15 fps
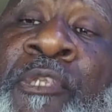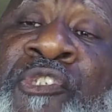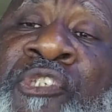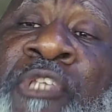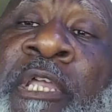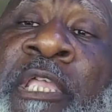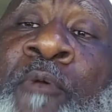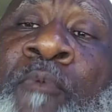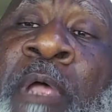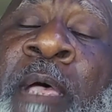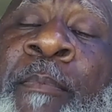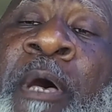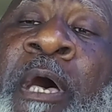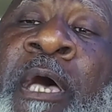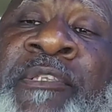suck at
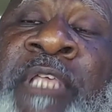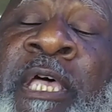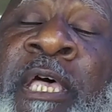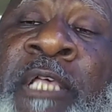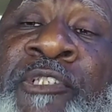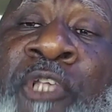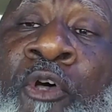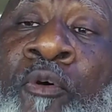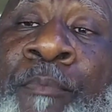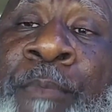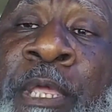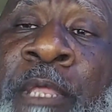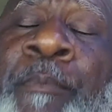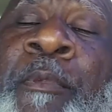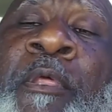Rabbi's asshole,
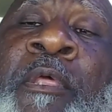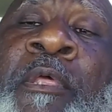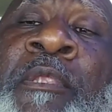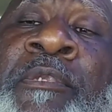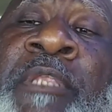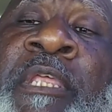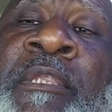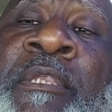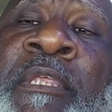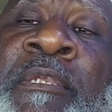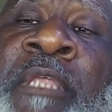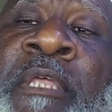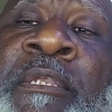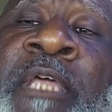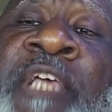man.
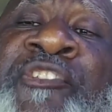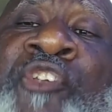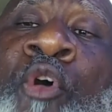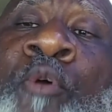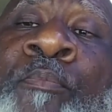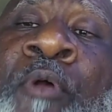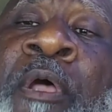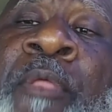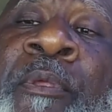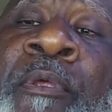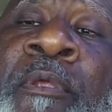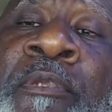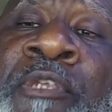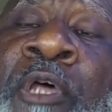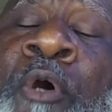That's your brother.
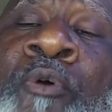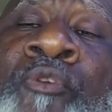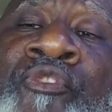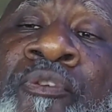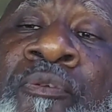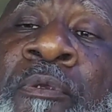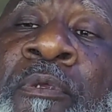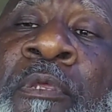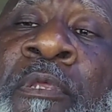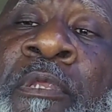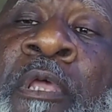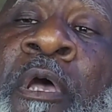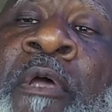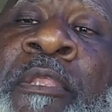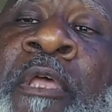Told you.
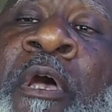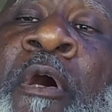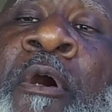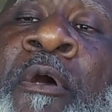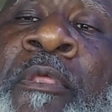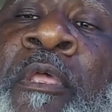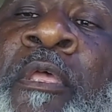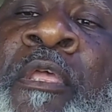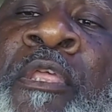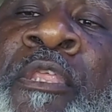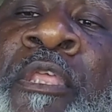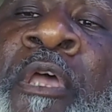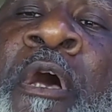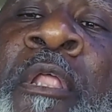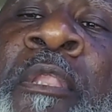Y'all
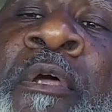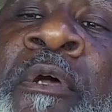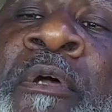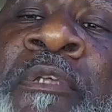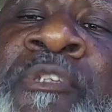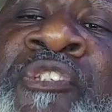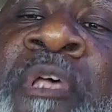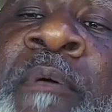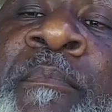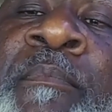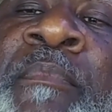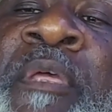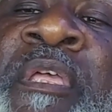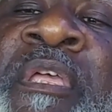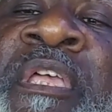are
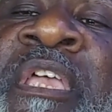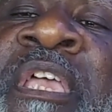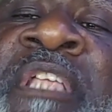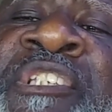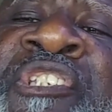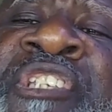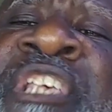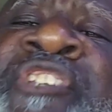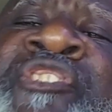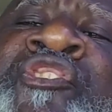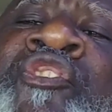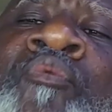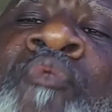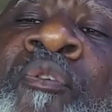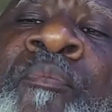some
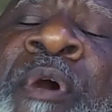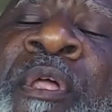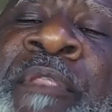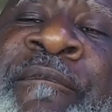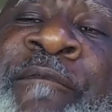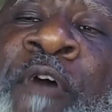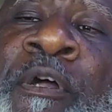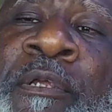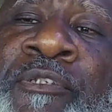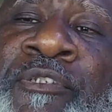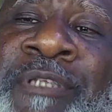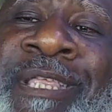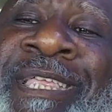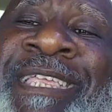incestual motherfuckers.